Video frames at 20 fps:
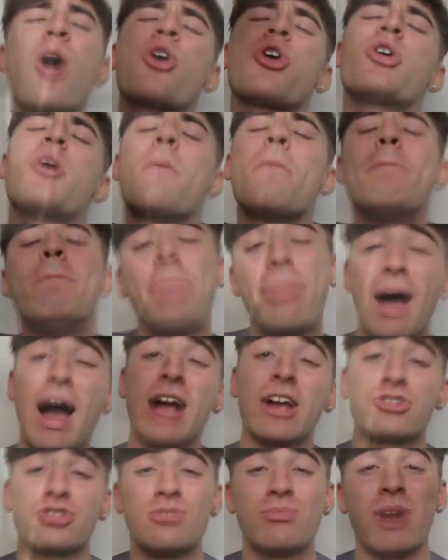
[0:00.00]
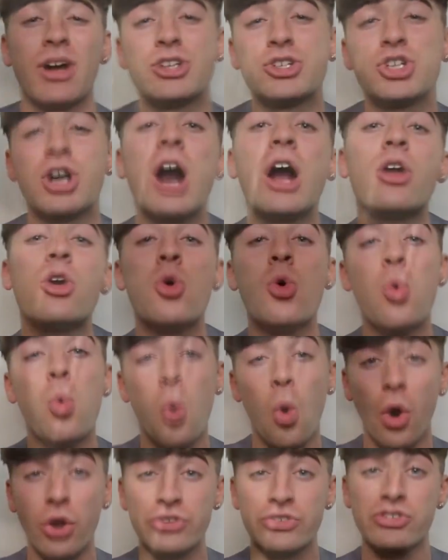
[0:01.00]
welcome back to my channel,
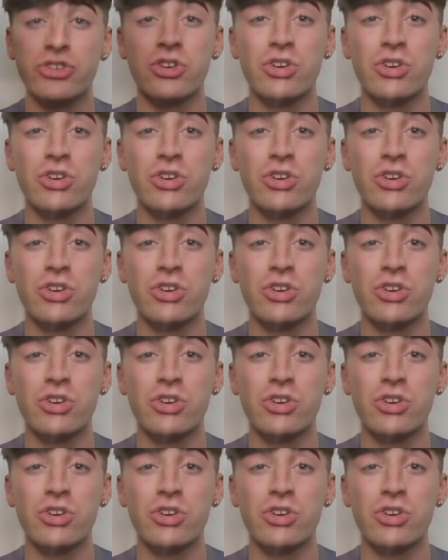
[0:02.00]
What's